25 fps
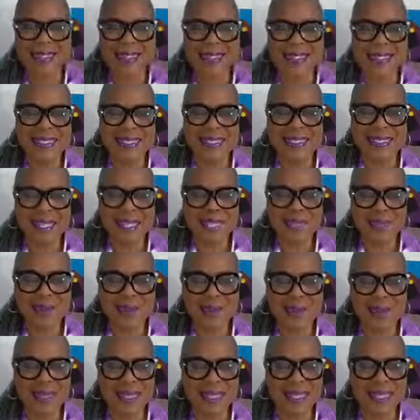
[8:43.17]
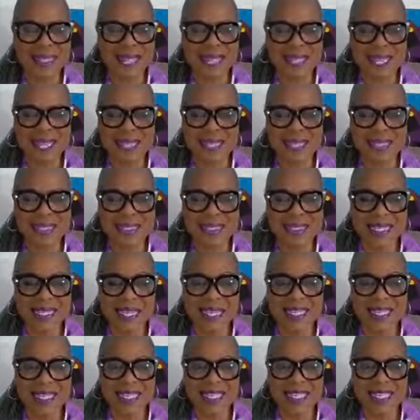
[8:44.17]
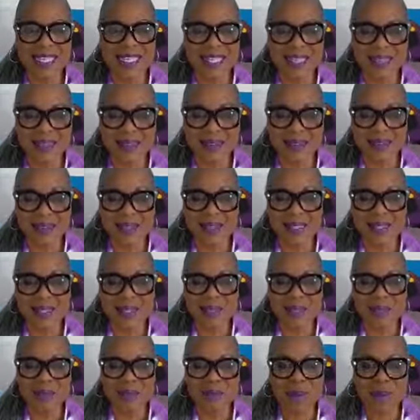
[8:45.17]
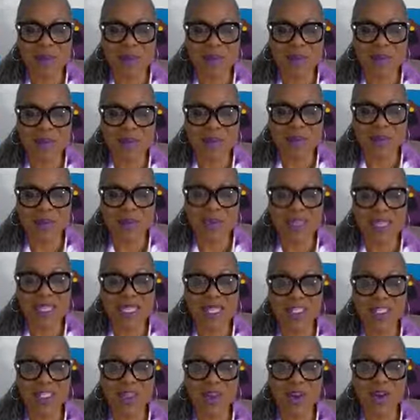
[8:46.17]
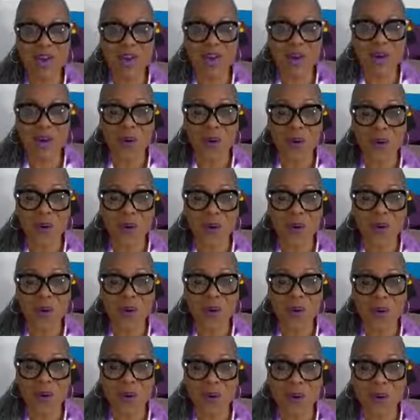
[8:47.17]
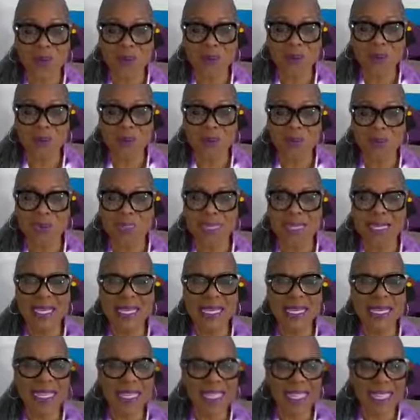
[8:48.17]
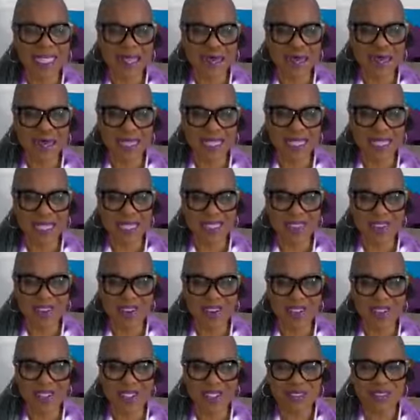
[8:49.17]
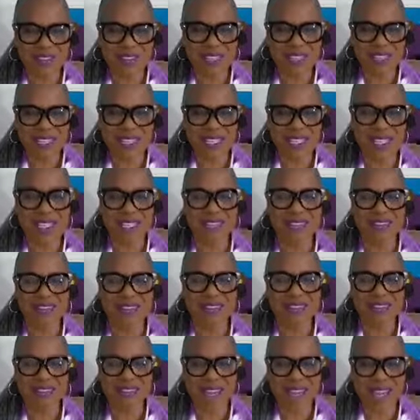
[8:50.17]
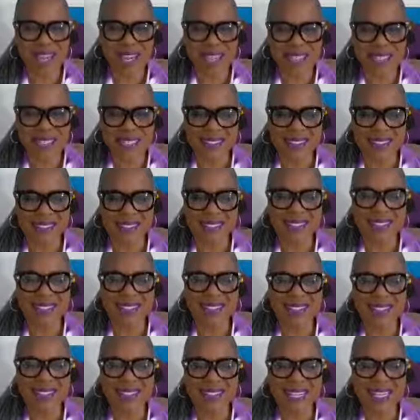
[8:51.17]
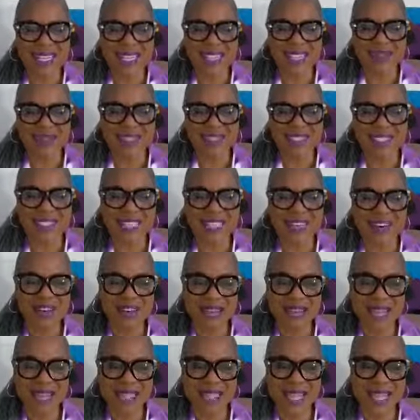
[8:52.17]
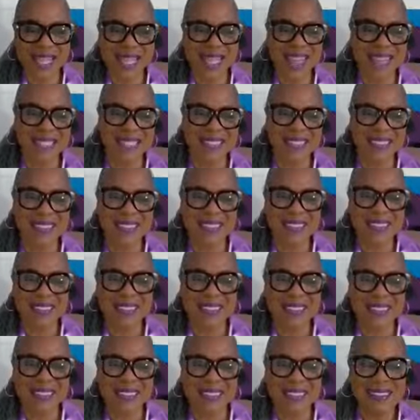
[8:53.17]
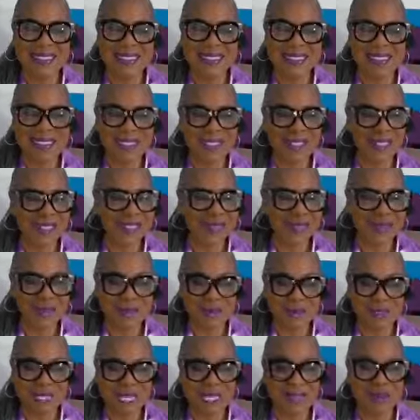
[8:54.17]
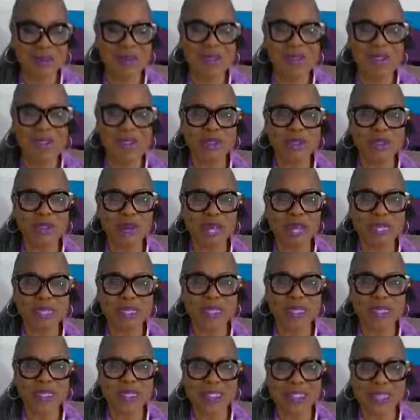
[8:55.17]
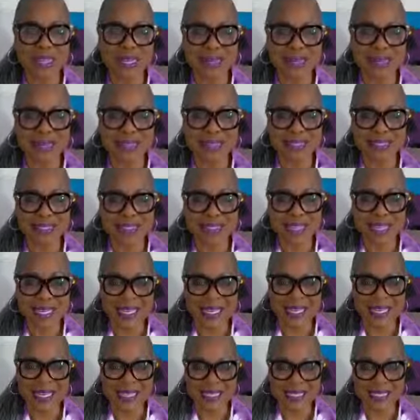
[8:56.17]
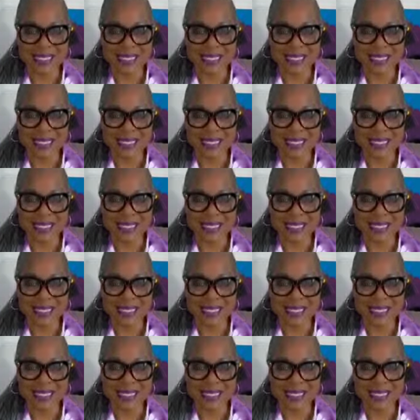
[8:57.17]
Celebrate that. Yes, a young single mom moving into her own home in the midst of all of this. Great. Thanks for sharing that. Good news. That's what we're trying to share today.